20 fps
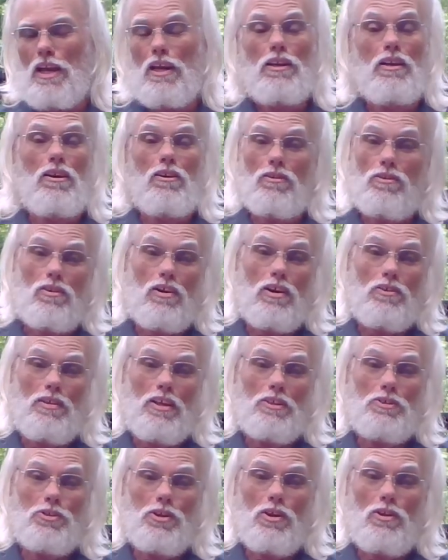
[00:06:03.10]
that. I don't know how
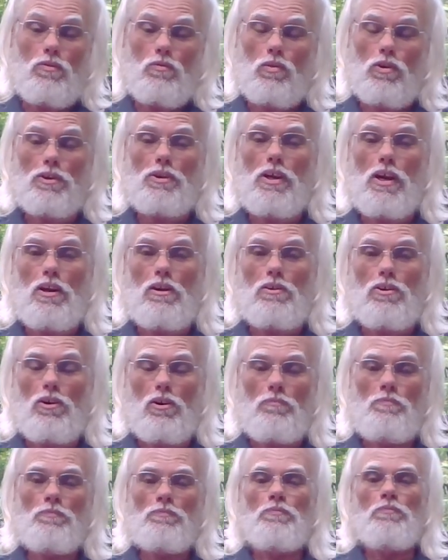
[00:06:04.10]
that's going to work. I don't
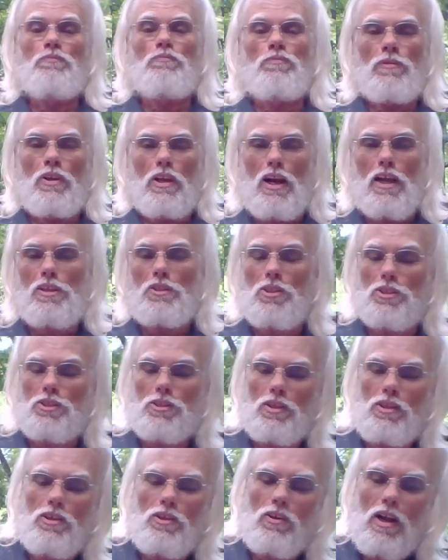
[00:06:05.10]
know. I
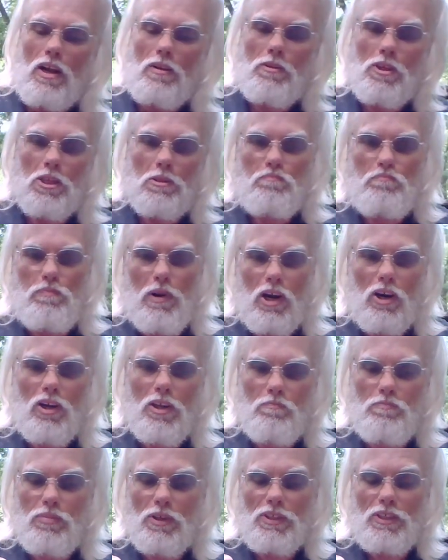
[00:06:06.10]
just
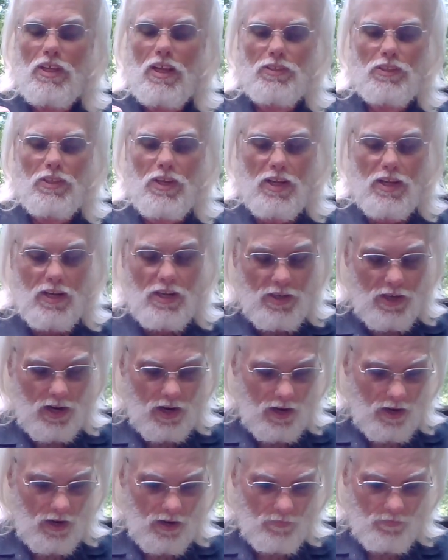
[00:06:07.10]
barely put that thing in
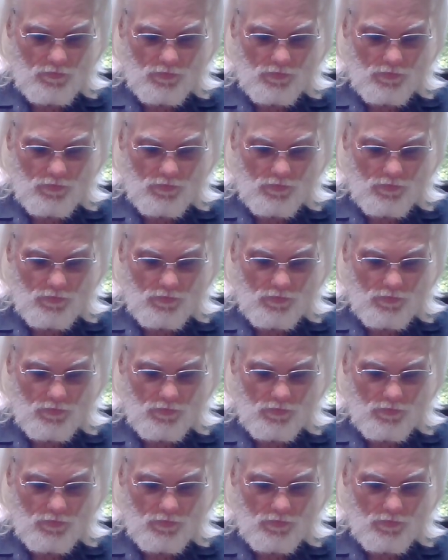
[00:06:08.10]
there.